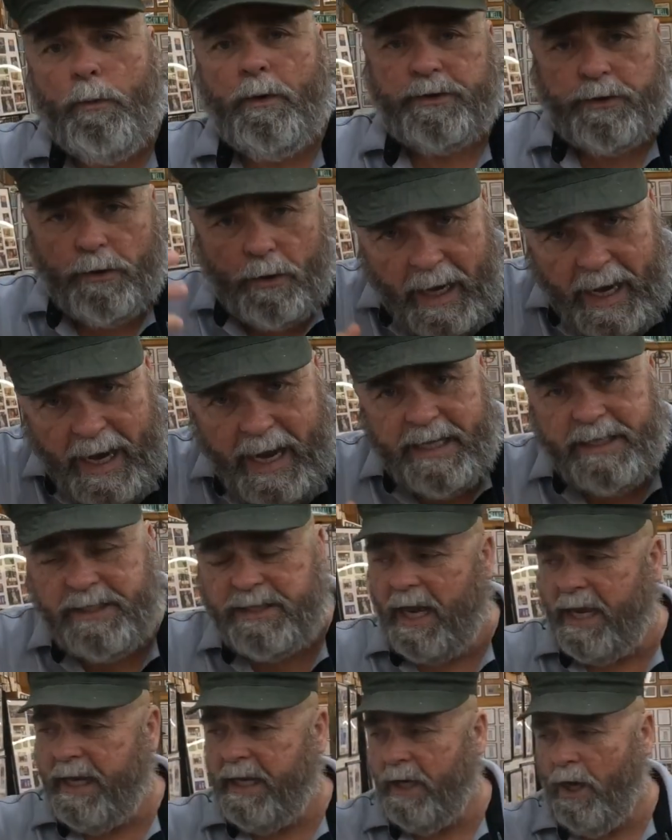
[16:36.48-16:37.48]
with their heads
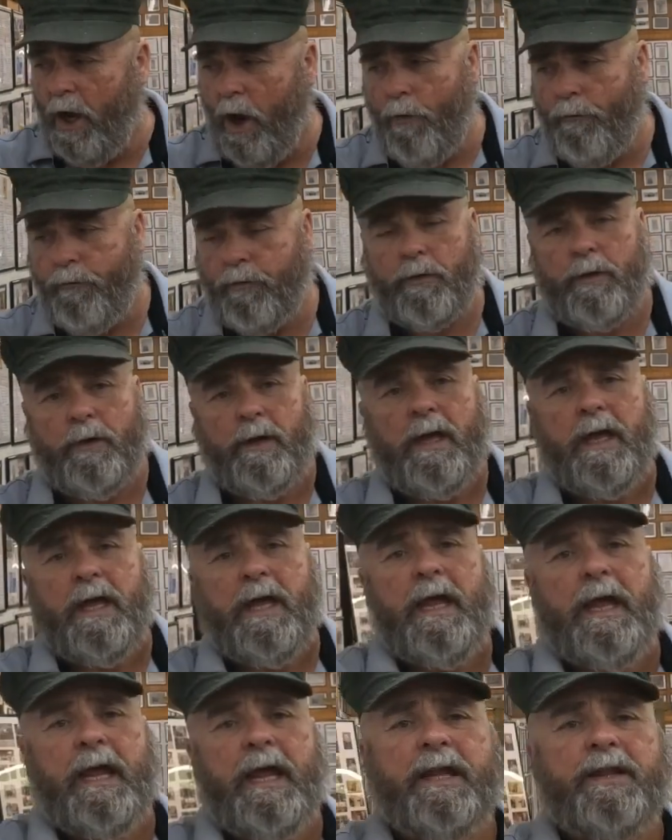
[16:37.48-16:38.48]
hanging over
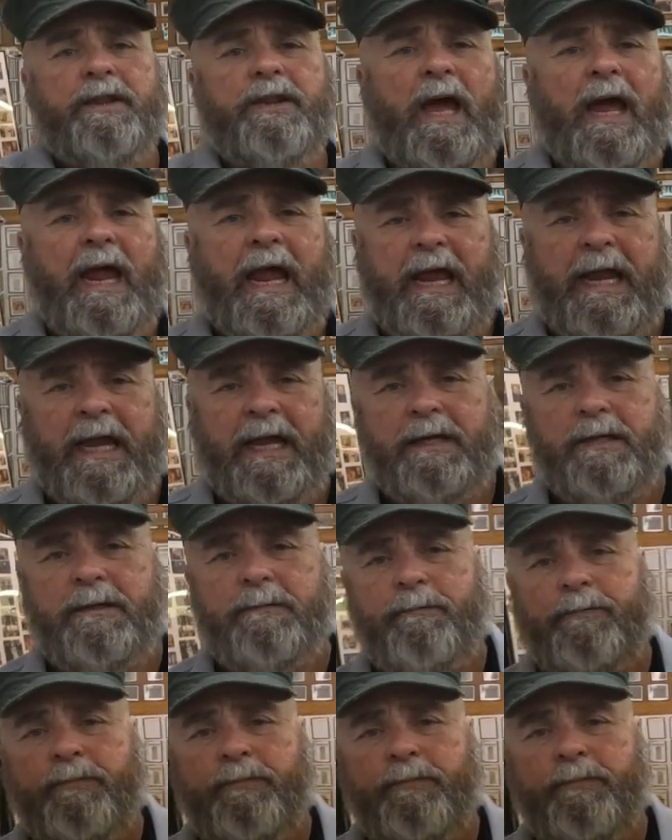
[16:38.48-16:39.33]
in the head.